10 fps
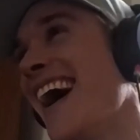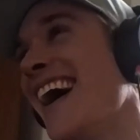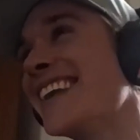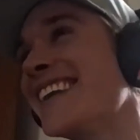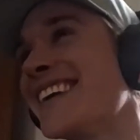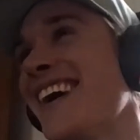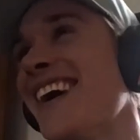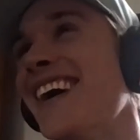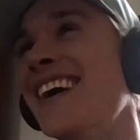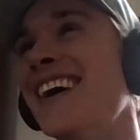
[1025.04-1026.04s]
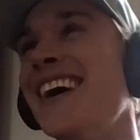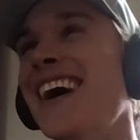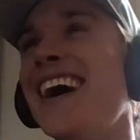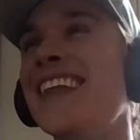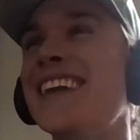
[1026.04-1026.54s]
and
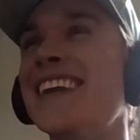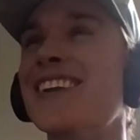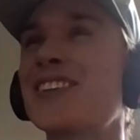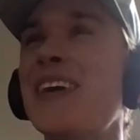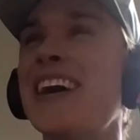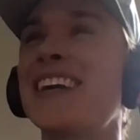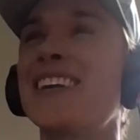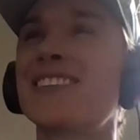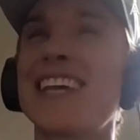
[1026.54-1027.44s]
then he looked back and was